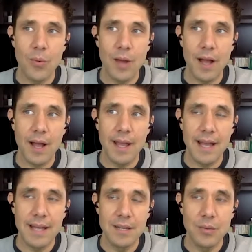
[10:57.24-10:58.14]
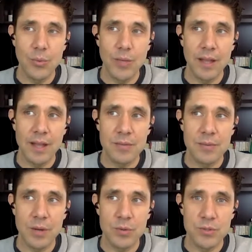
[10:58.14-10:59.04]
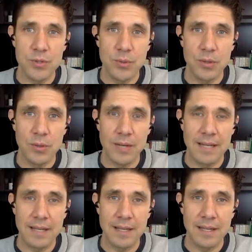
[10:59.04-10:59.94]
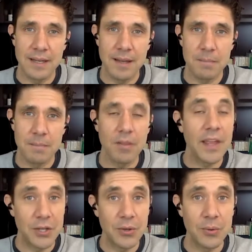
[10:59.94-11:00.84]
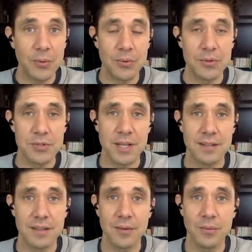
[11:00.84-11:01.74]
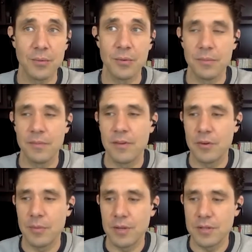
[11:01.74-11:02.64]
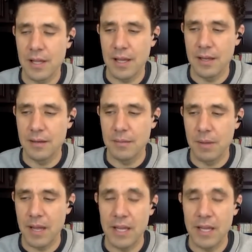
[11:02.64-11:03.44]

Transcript: I, I didn't realize what I was doing when I did it. I'm like you, Chantel, we're very much led by